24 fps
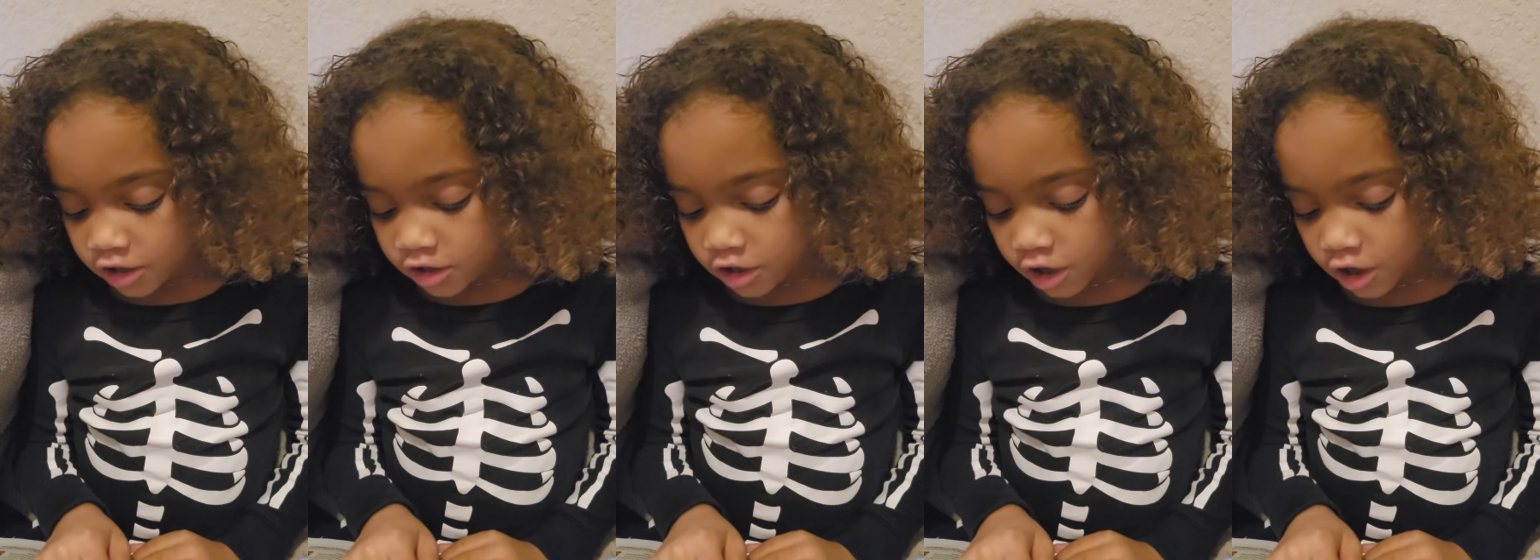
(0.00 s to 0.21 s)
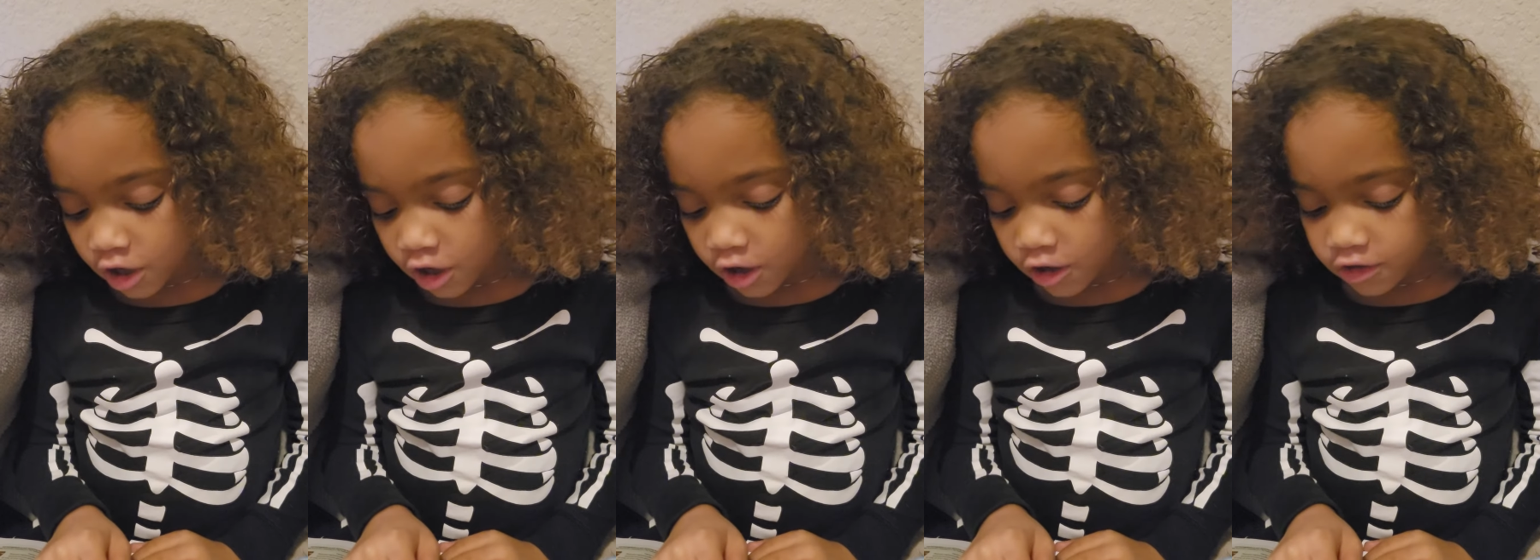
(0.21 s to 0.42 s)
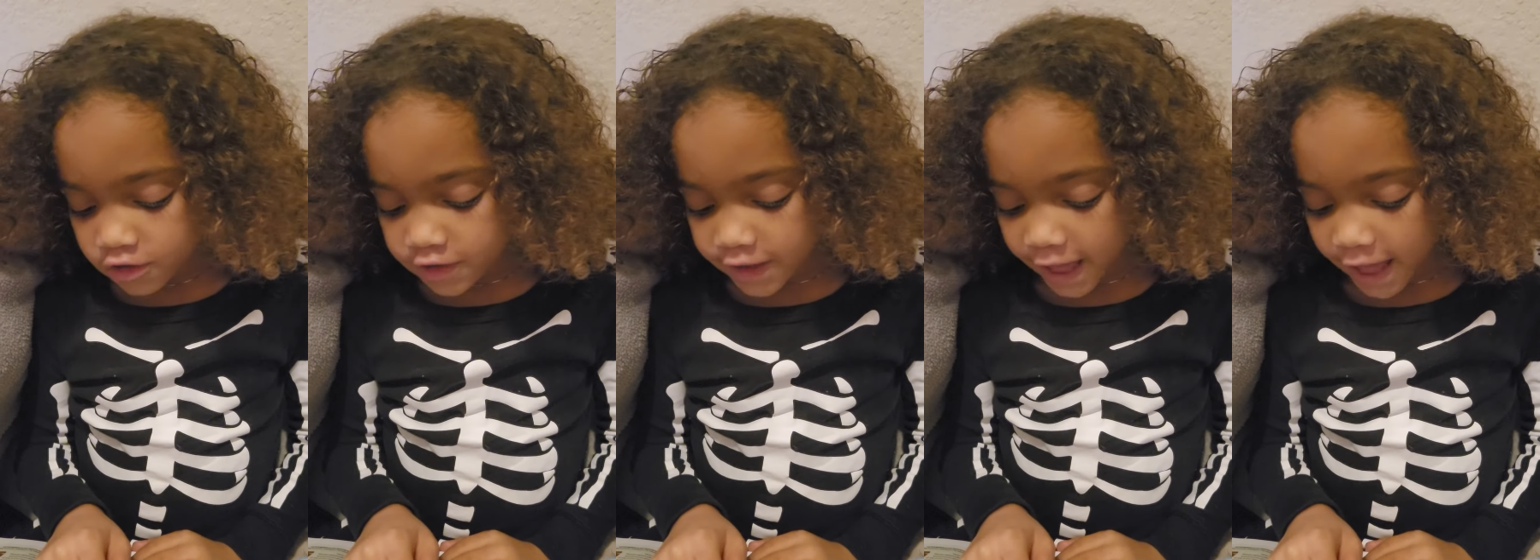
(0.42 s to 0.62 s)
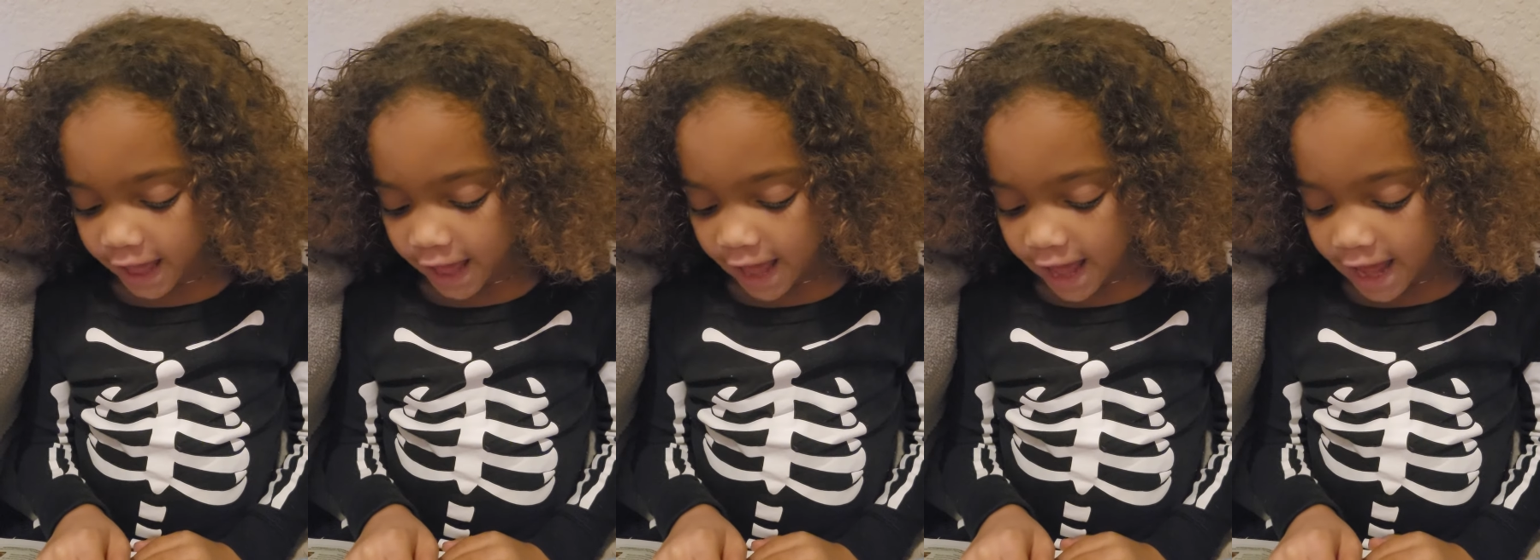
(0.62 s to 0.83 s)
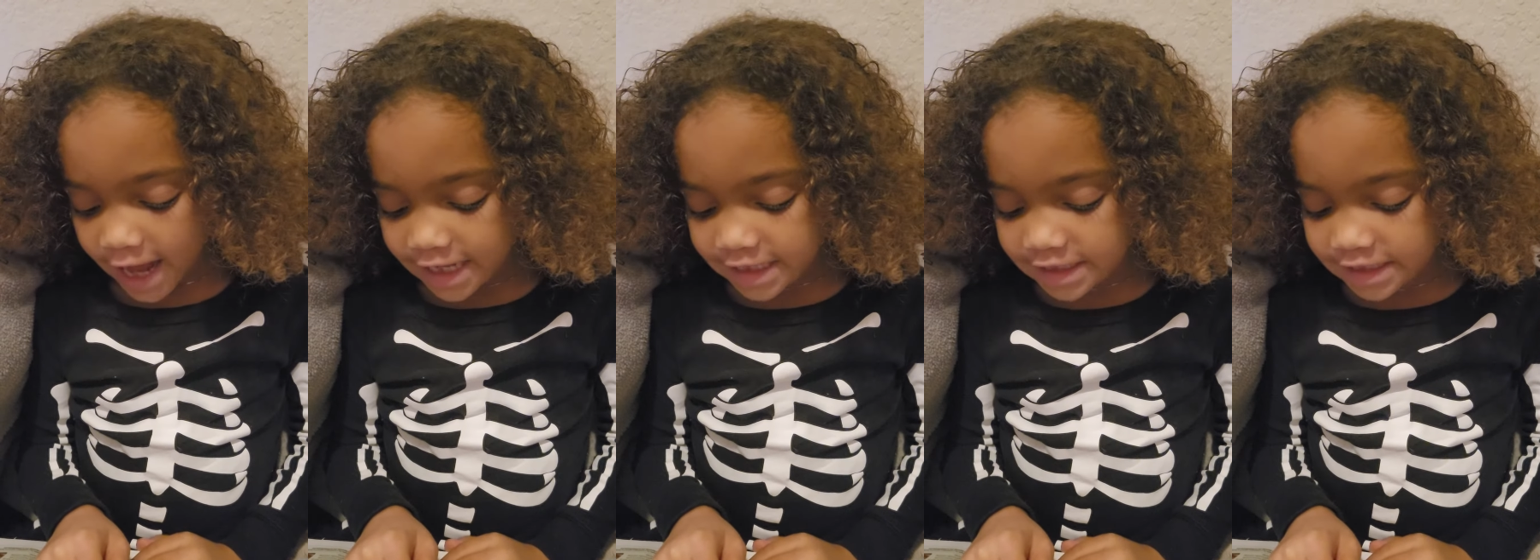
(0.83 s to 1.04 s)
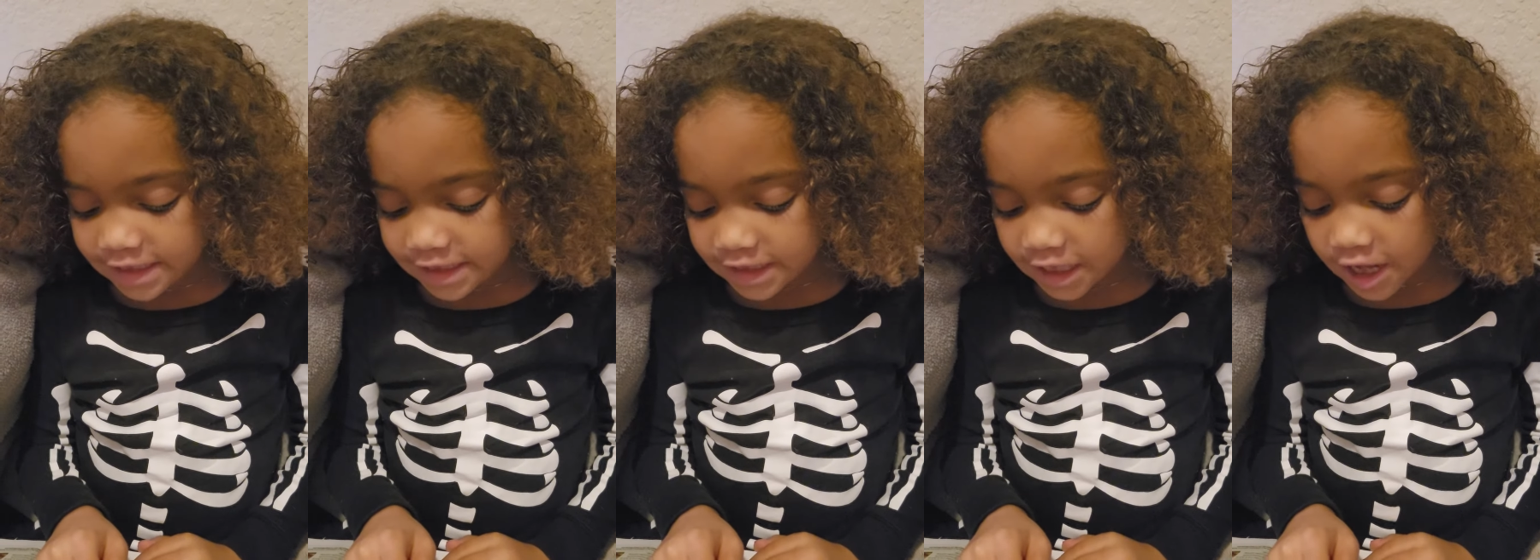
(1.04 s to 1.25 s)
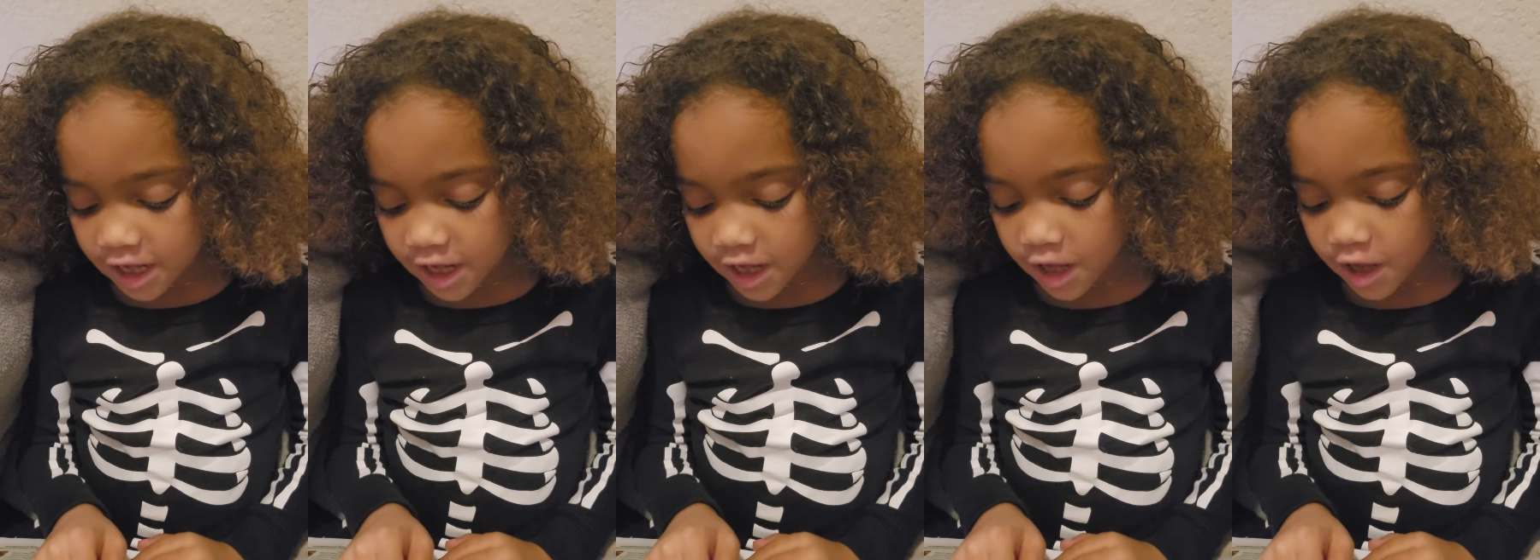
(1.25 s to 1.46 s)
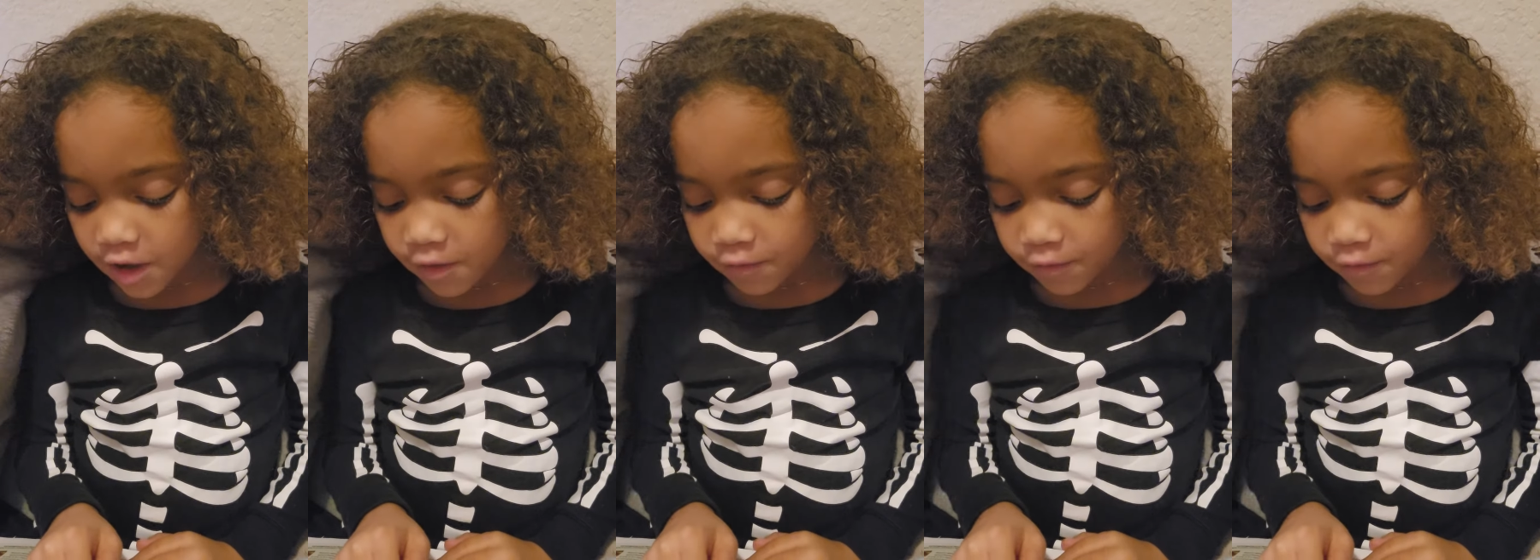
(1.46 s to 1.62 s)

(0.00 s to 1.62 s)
called the Assa